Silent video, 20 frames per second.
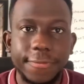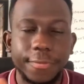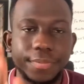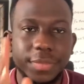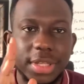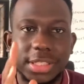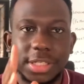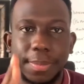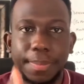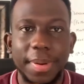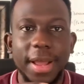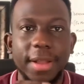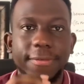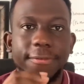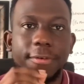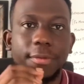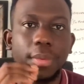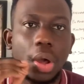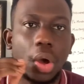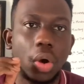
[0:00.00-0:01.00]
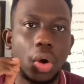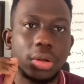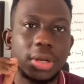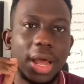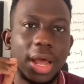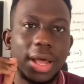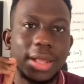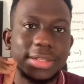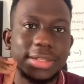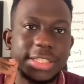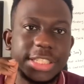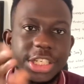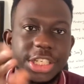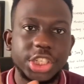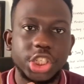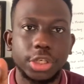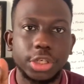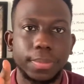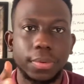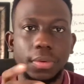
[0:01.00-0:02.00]
There's a platform called
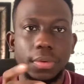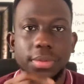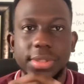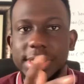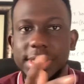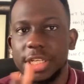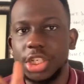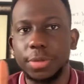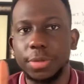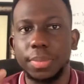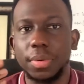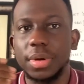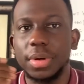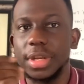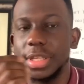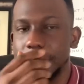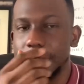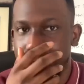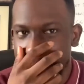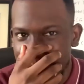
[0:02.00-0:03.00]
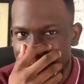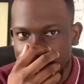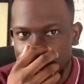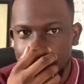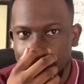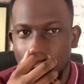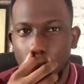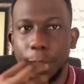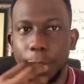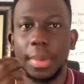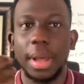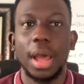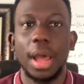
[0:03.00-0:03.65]
Teachable. Teachable is a platform